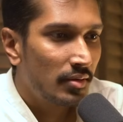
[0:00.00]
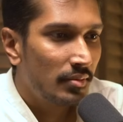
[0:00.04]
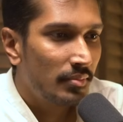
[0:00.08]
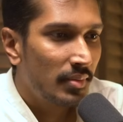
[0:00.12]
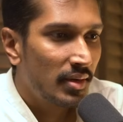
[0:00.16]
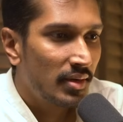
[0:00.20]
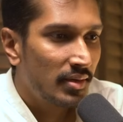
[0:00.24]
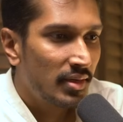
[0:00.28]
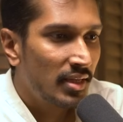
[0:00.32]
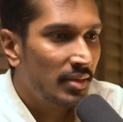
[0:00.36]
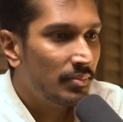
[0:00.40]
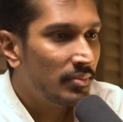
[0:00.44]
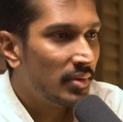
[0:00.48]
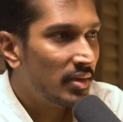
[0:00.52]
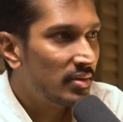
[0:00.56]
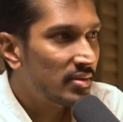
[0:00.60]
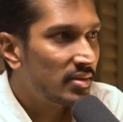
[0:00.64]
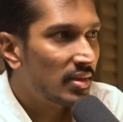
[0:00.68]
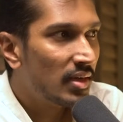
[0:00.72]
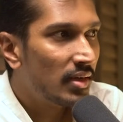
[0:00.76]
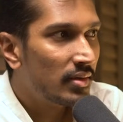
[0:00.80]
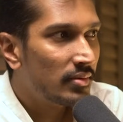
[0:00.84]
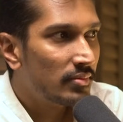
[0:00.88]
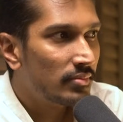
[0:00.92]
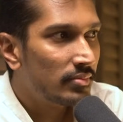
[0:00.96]
My team runs
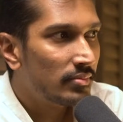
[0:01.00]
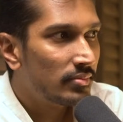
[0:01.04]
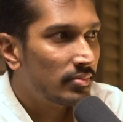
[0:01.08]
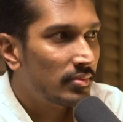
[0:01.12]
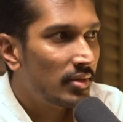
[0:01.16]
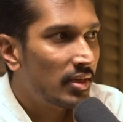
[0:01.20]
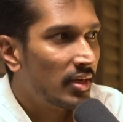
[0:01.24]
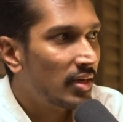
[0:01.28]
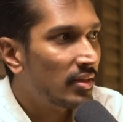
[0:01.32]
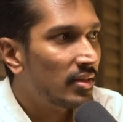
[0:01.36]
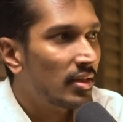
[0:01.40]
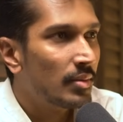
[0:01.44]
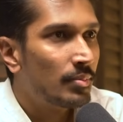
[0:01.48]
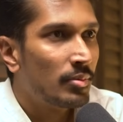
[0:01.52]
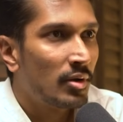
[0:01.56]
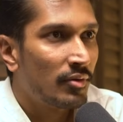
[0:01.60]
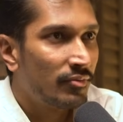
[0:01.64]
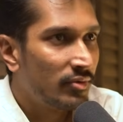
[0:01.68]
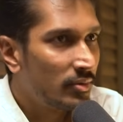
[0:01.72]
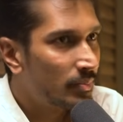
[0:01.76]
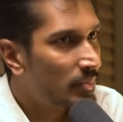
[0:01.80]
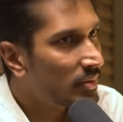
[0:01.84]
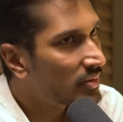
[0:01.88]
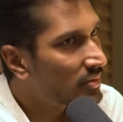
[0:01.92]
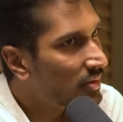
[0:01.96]
that. They get their
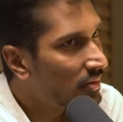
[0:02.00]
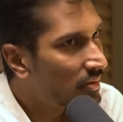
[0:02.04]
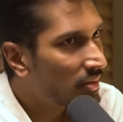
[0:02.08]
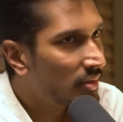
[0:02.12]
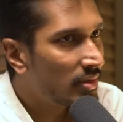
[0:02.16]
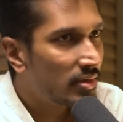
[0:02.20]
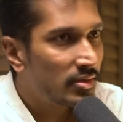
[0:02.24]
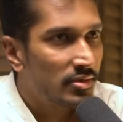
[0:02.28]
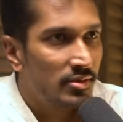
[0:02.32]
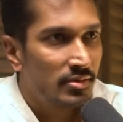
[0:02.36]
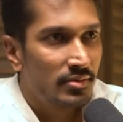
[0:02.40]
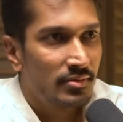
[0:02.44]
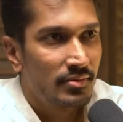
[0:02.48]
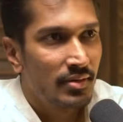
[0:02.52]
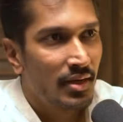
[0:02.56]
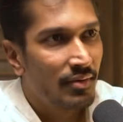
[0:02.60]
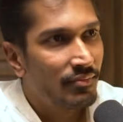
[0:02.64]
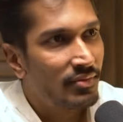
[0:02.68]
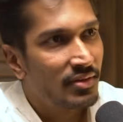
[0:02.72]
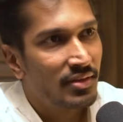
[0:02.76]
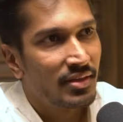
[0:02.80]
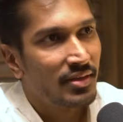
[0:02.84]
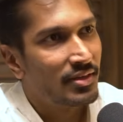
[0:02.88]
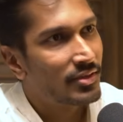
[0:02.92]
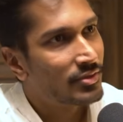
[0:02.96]
profit percentage.
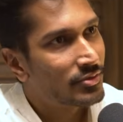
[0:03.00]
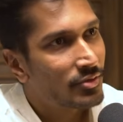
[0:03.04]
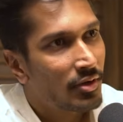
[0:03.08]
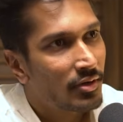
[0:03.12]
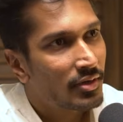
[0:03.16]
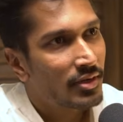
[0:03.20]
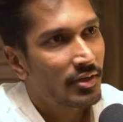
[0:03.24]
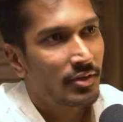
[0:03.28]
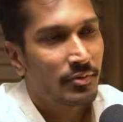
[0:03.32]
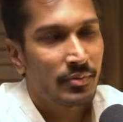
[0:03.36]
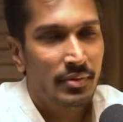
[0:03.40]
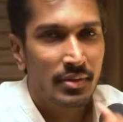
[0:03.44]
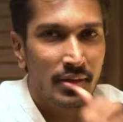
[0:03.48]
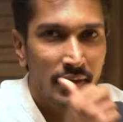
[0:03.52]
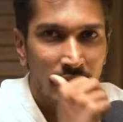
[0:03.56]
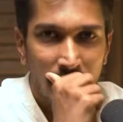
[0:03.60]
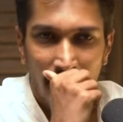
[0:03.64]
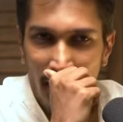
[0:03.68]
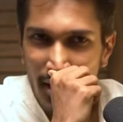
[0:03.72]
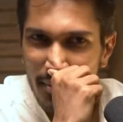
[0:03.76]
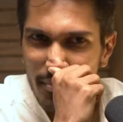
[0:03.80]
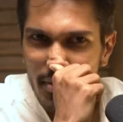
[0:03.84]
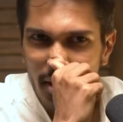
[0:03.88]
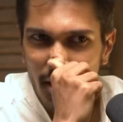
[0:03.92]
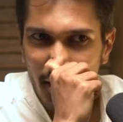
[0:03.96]
Everything is sorted over there.
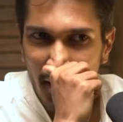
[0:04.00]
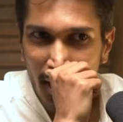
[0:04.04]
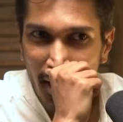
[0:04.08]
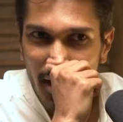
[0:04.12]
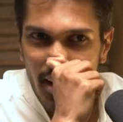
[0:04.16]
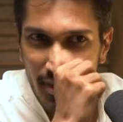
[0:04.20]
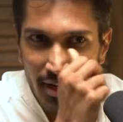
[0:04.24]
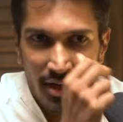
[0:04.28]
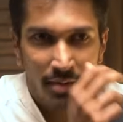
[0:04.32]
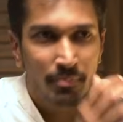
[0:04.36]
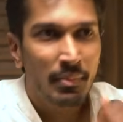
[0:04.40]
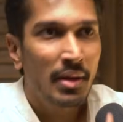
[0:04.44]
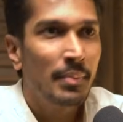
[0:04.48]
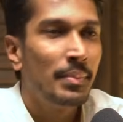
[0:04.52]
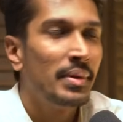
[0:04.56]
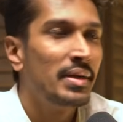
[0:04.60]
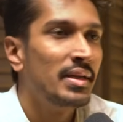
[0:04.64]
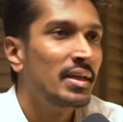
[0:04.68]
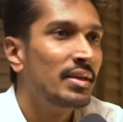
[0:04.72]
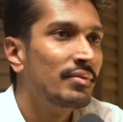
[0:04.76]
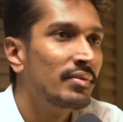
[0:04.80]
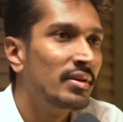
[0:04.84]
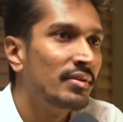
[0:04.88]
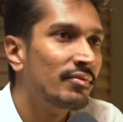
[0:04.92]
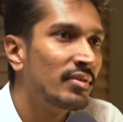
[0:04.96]
I get my money
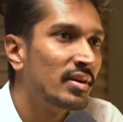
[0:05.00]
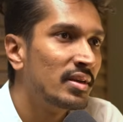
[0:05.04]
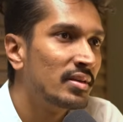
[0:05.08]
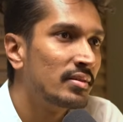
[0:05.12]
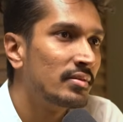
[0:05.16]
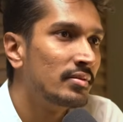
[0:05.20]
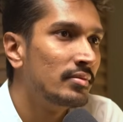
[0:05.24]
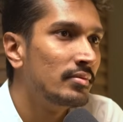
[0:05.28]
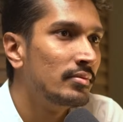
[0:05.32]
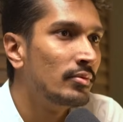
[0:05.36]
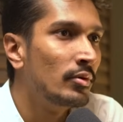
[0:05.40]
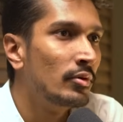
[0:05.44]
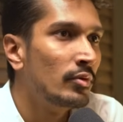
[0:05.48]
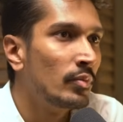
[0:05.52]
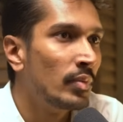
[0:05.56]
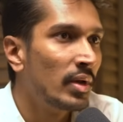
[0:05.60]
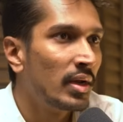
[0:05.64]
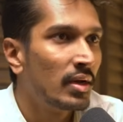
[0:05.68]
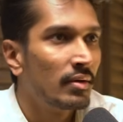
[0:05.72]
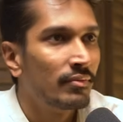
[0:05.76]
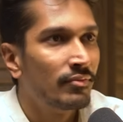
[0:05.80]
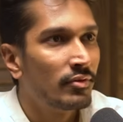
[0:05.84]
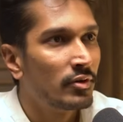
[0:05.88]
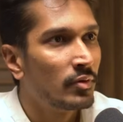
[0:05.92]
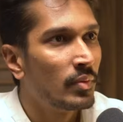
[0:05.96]
even if I don't
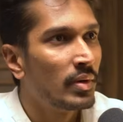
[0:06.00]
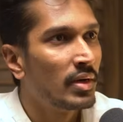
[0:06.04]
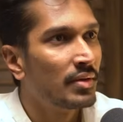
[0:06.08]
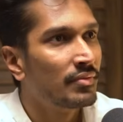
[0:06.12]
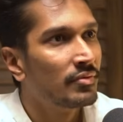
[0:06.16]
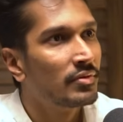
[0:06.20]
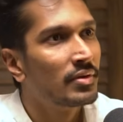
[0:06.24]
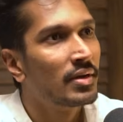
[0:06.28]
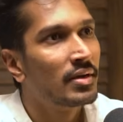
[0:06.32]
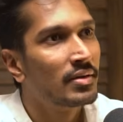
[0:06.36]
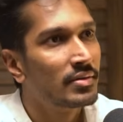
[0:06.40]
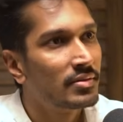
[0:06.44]
wake up for 24